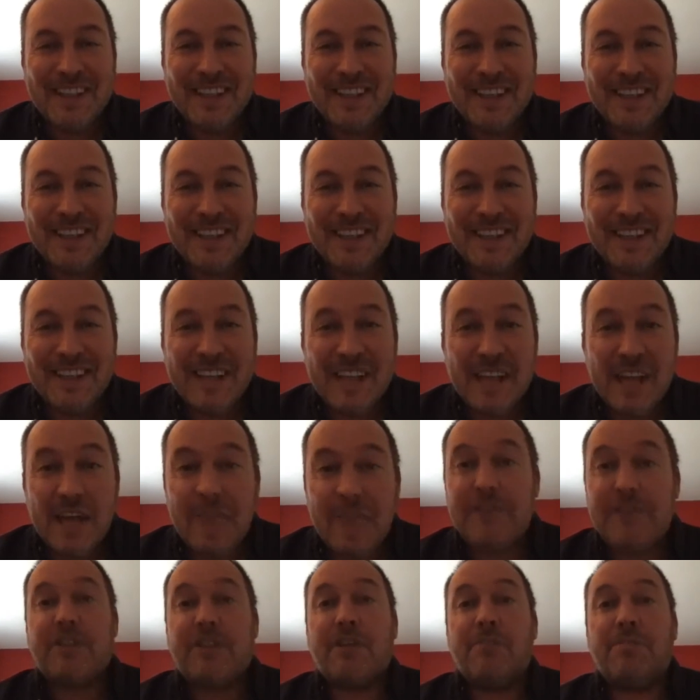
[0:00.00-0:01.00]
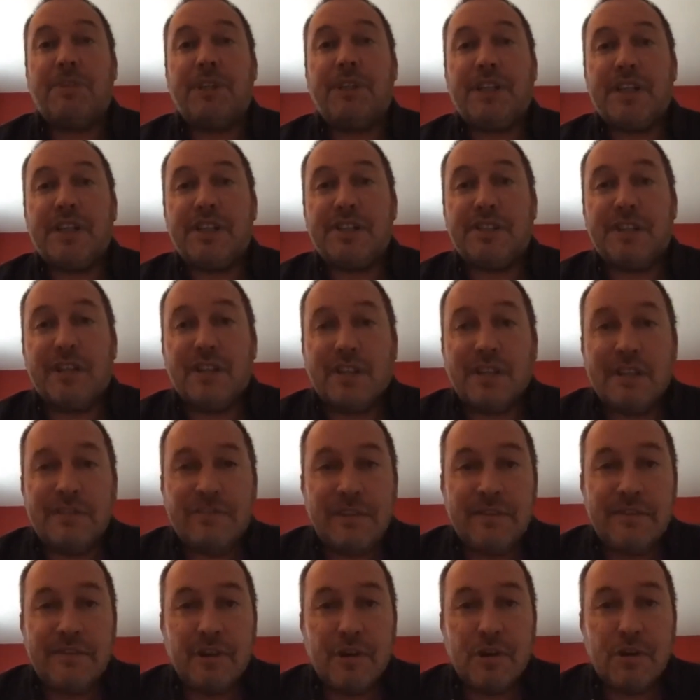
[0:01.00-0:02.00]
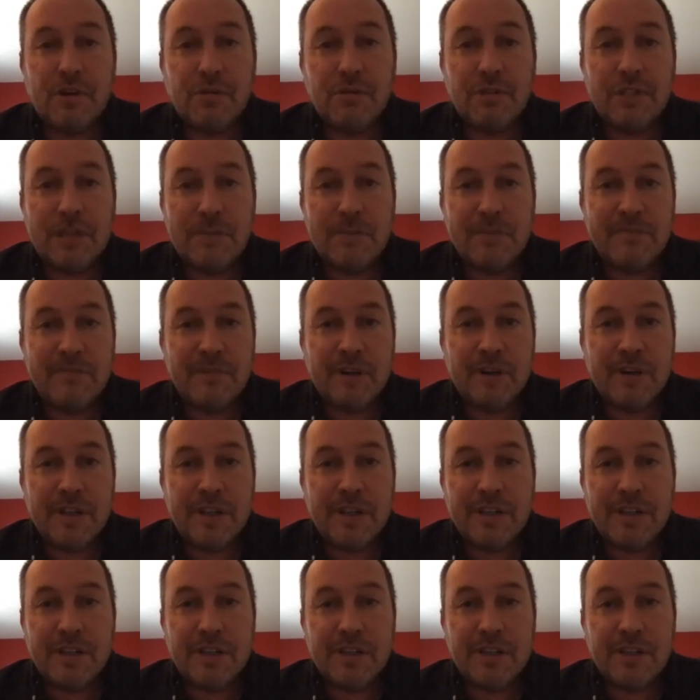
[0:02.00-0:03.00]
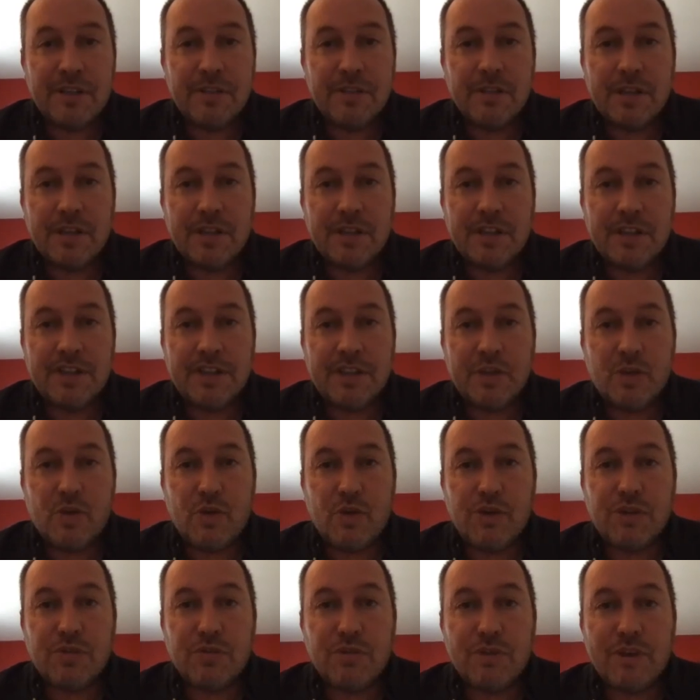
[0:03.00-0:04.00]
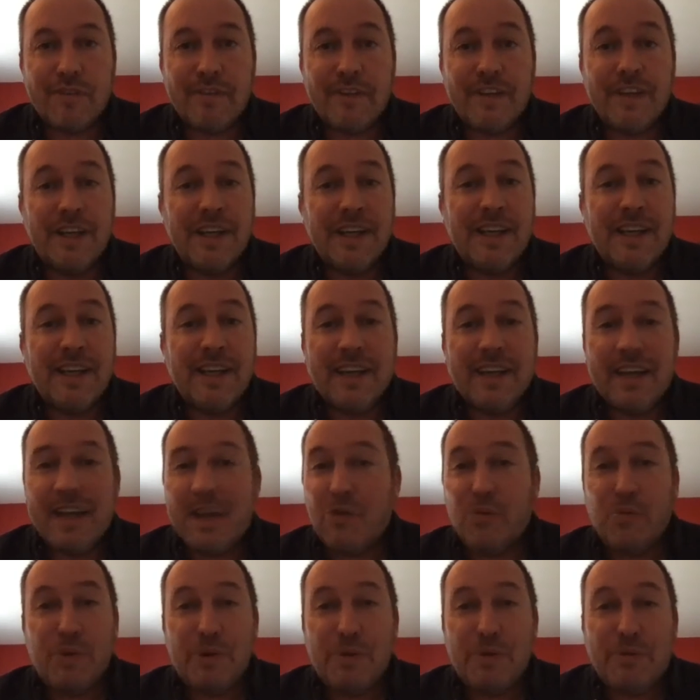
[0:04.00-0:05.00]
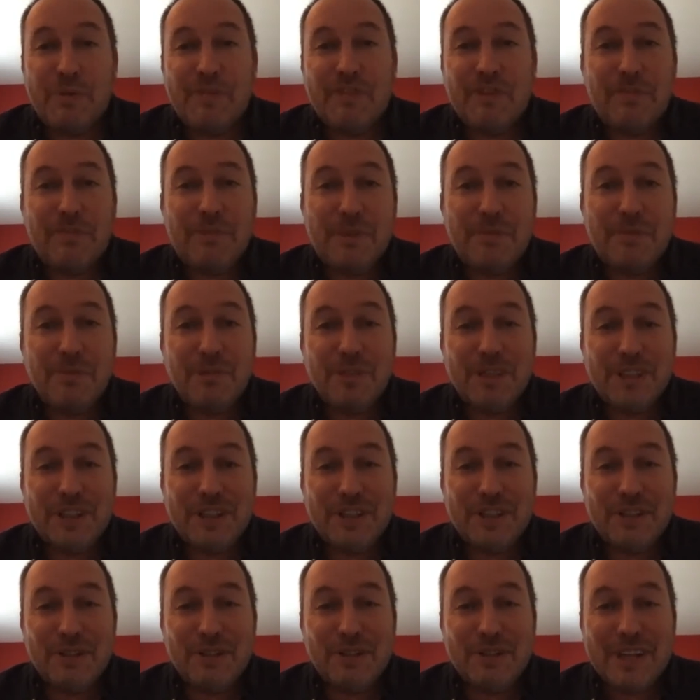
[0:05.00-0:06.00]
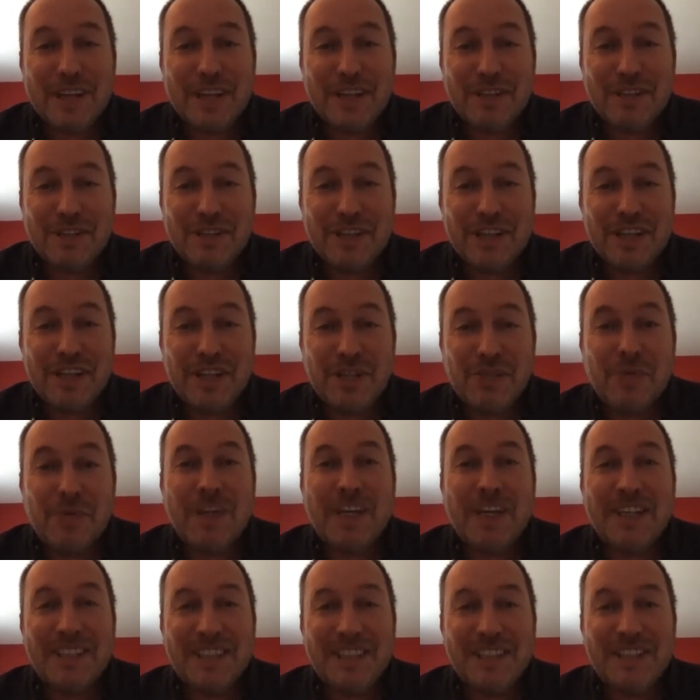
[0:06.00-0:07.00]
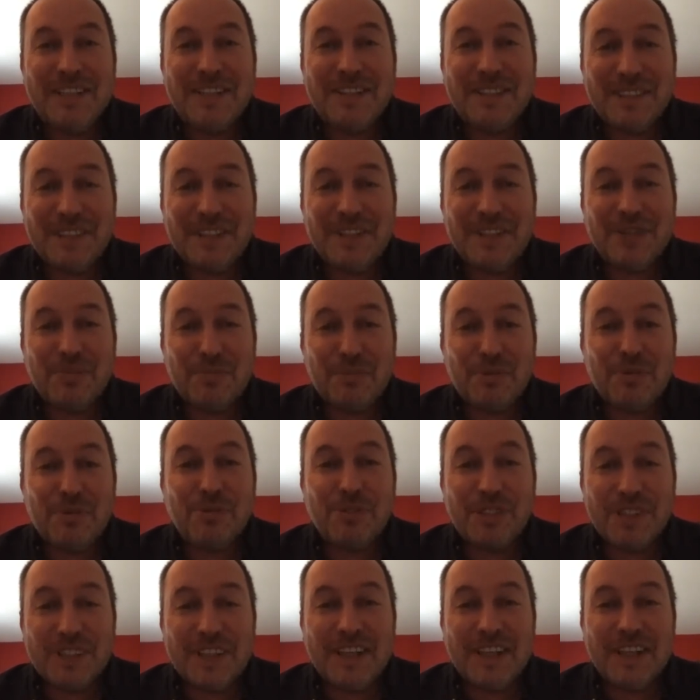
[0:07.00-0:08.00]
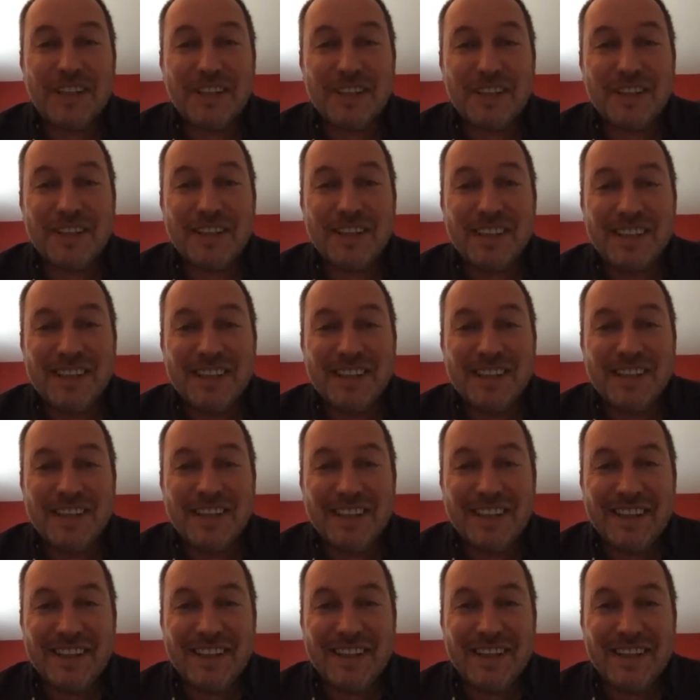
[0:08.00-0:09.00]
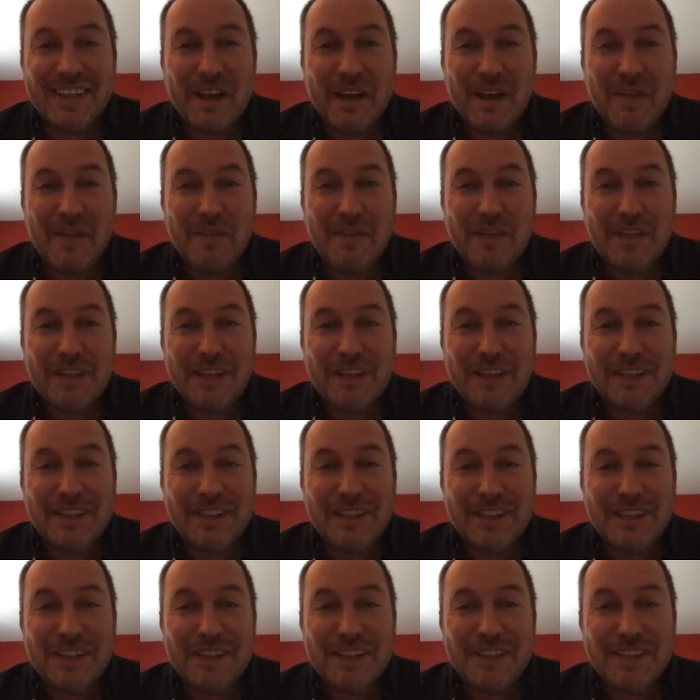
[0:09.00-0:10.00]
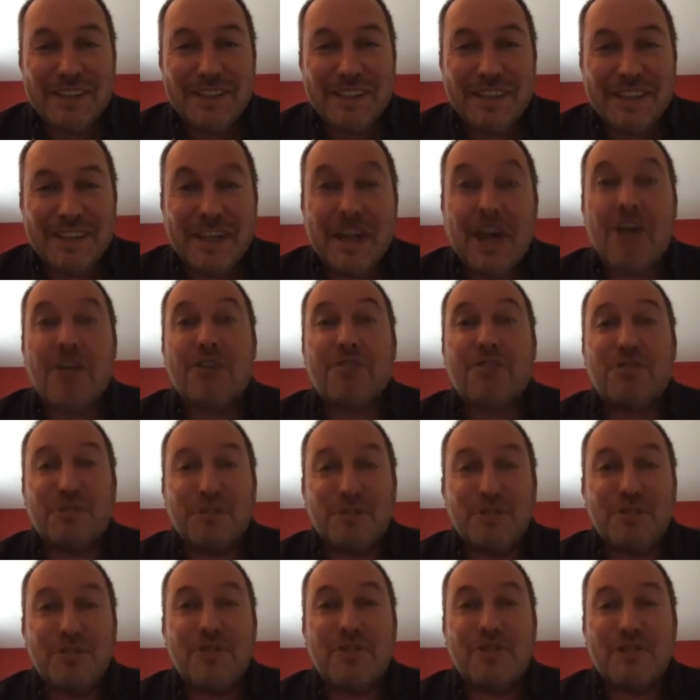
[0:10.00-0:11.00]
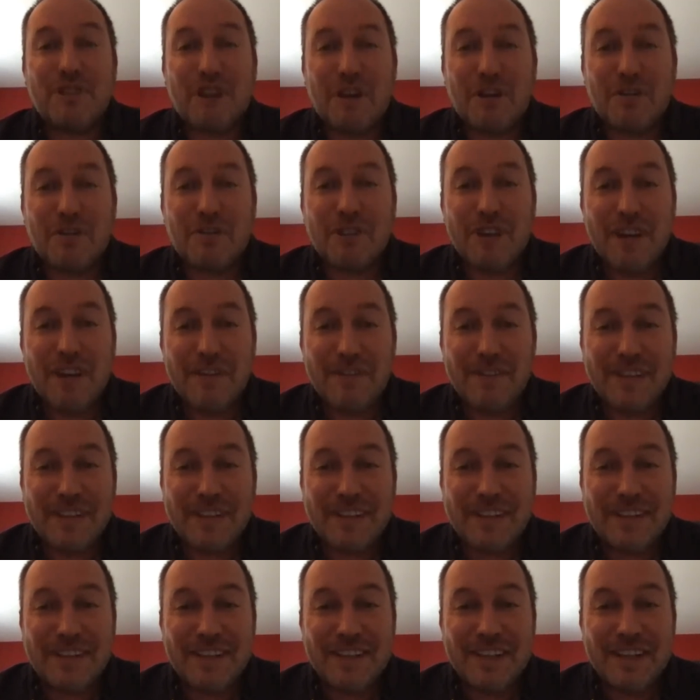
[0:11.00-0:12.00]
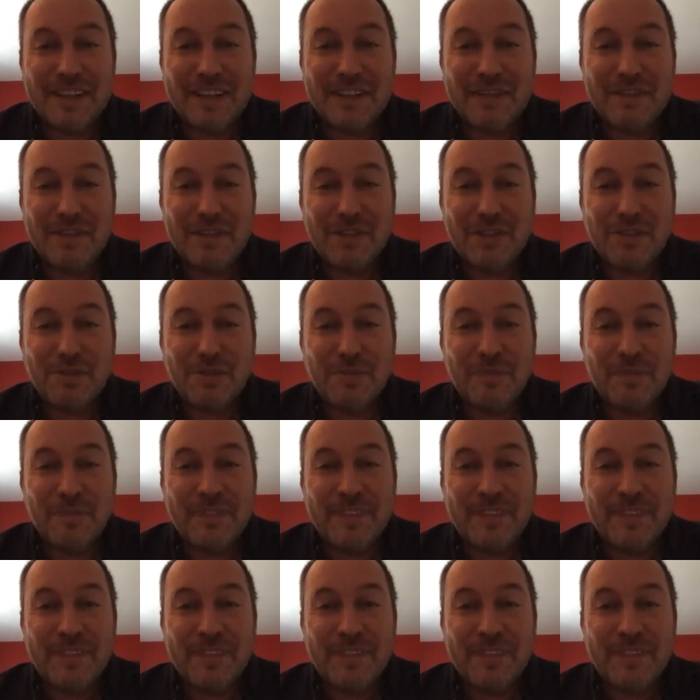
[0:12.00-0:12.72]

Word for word: Uh, and if you're completely stuck, if you've got a whole team of Murrays that are just not artistic whatsoever, uh, we, have got people that can do that. So it's actually quite an easy thing to pull together uh, a fairly decent uh, cartoon or, or graphic uh, visual.